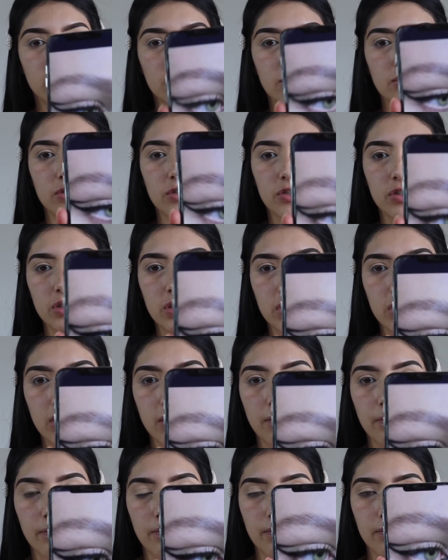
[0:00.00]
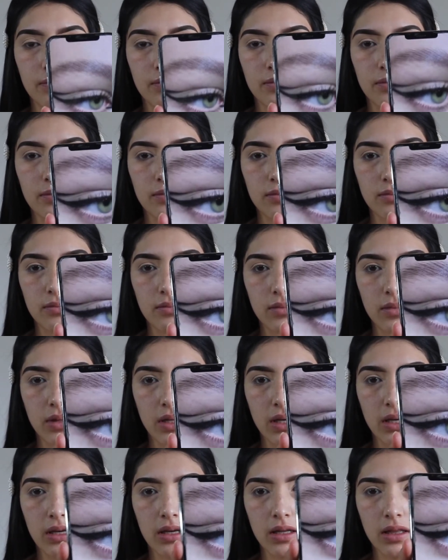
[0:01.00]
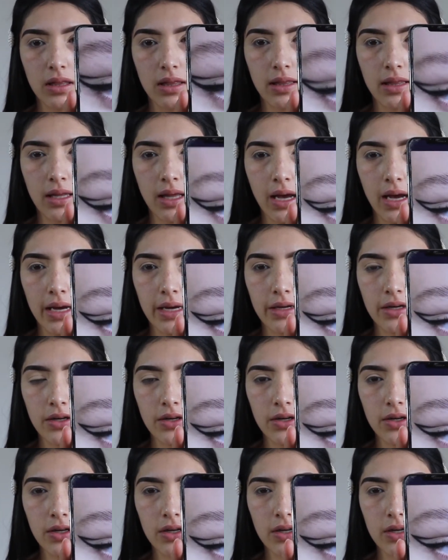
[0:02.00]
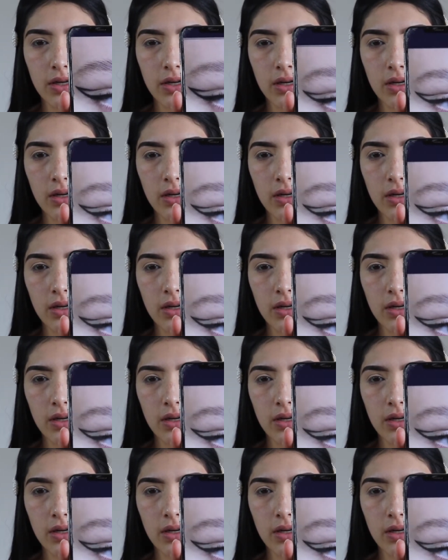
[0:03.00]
So it's just a liner.